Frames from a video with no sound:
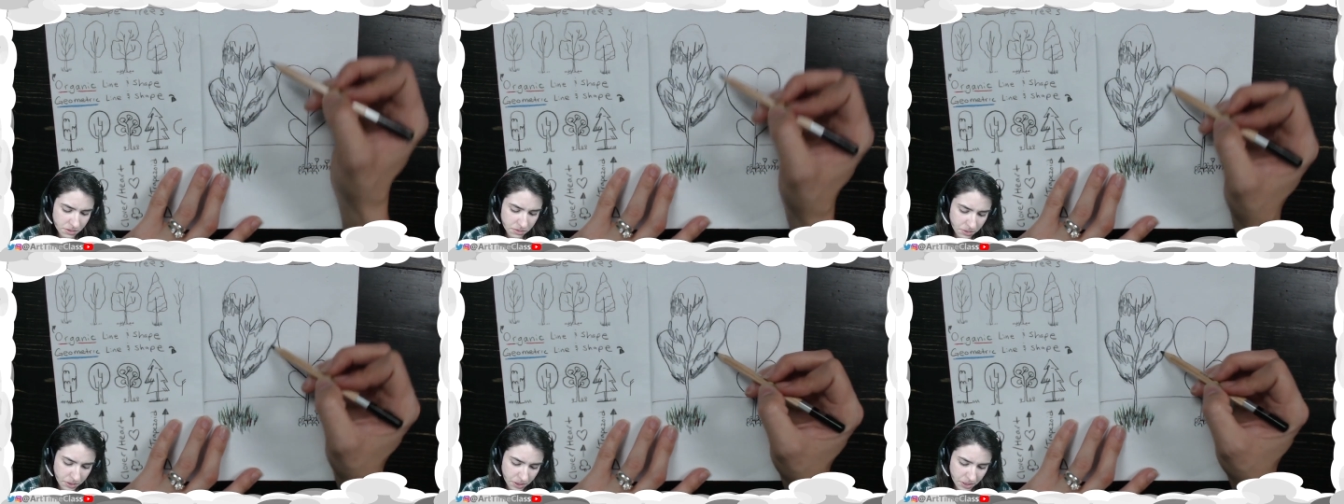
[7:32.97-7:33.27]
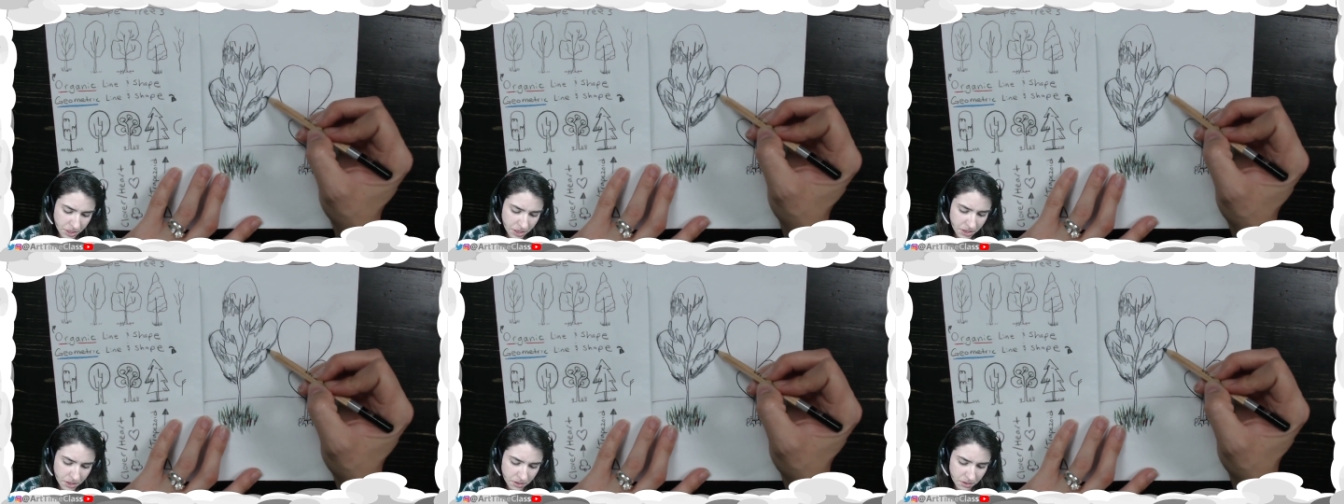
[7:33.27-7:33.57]

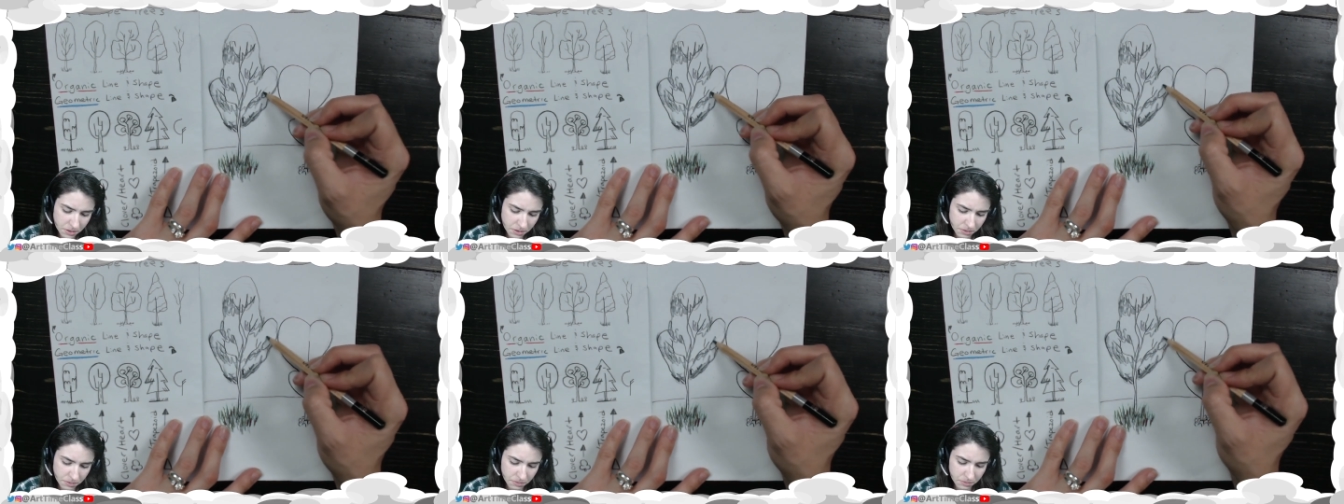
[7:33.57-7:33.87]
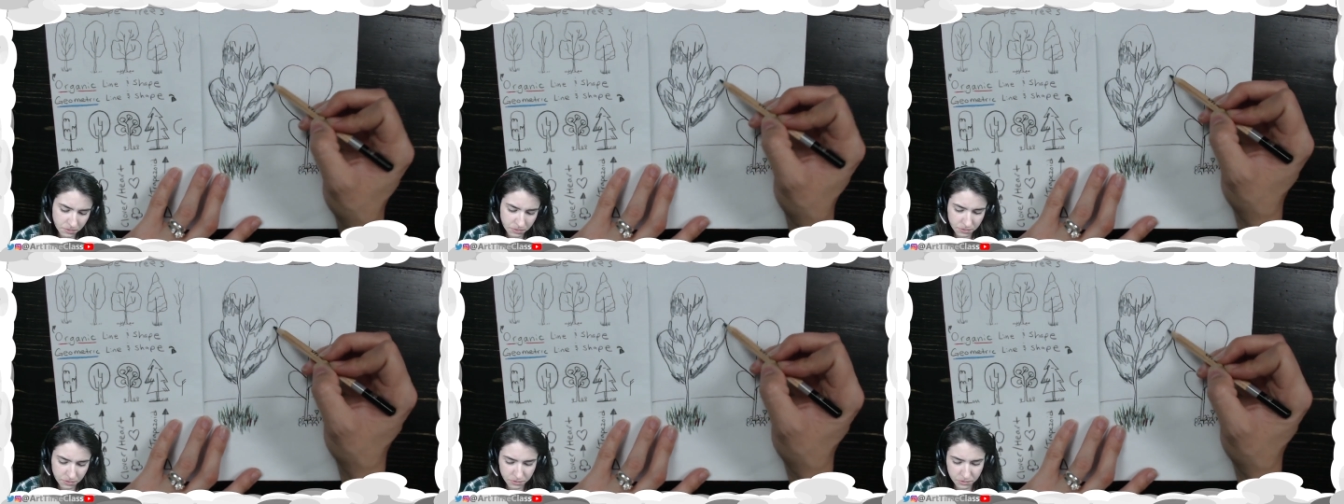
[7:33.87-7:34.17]
really,
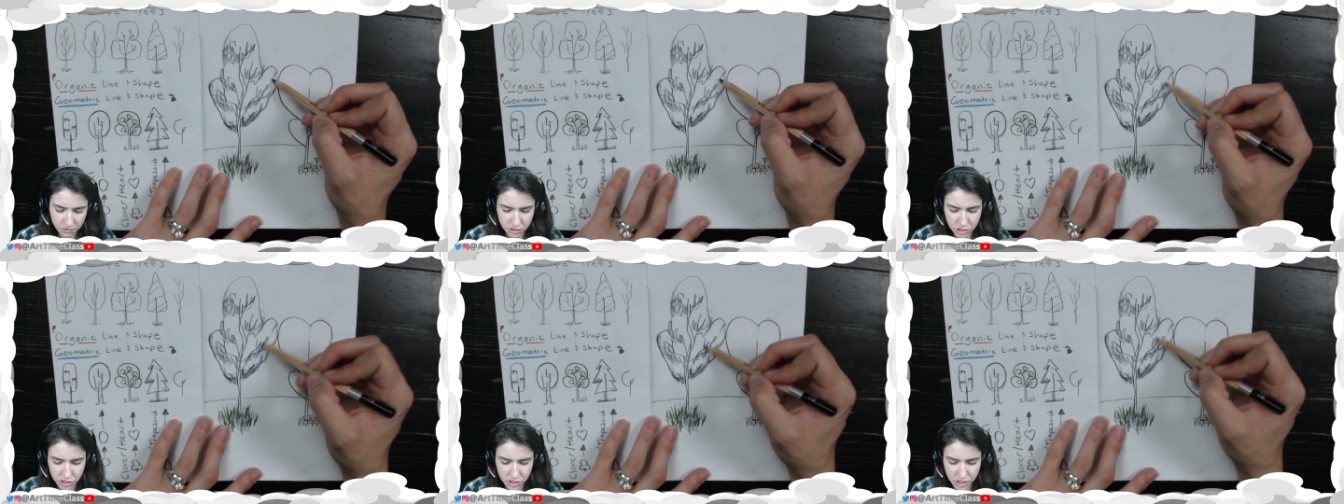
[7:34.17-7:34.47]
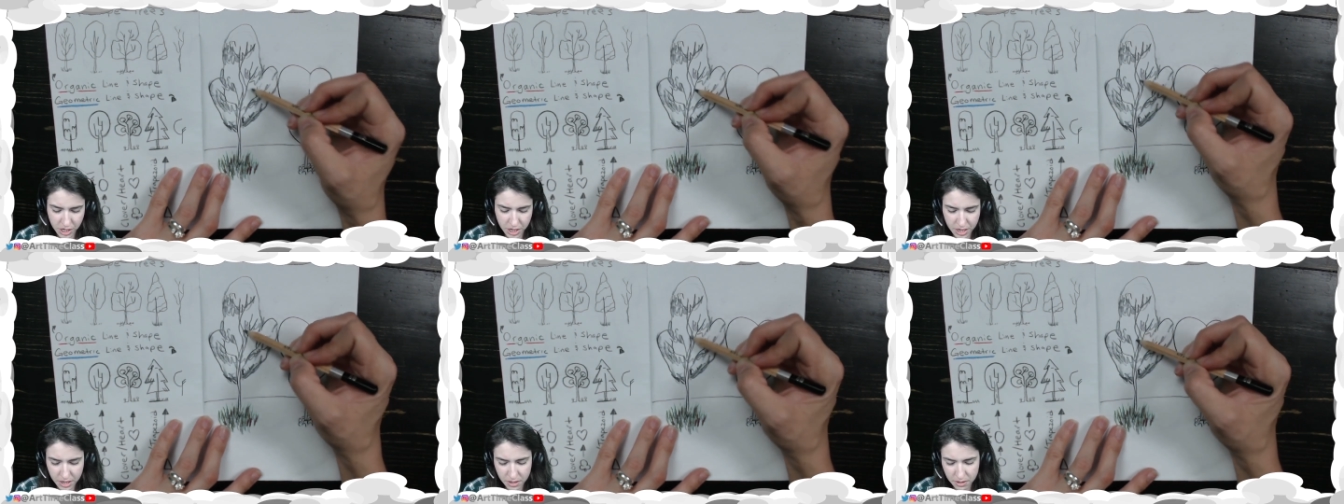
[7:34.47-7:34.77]
for
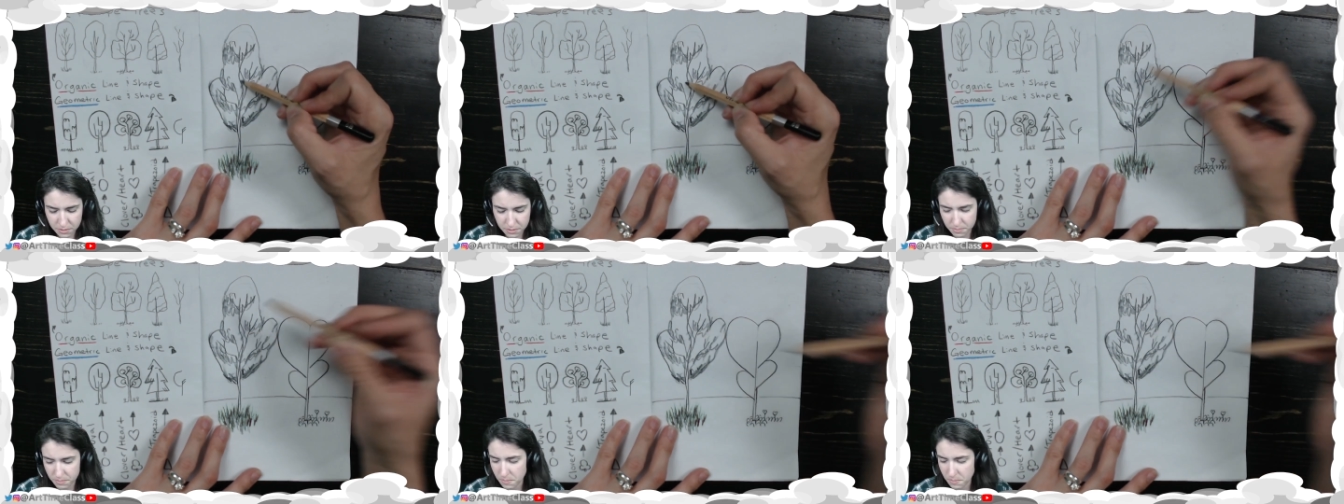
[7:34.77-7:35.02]
shading.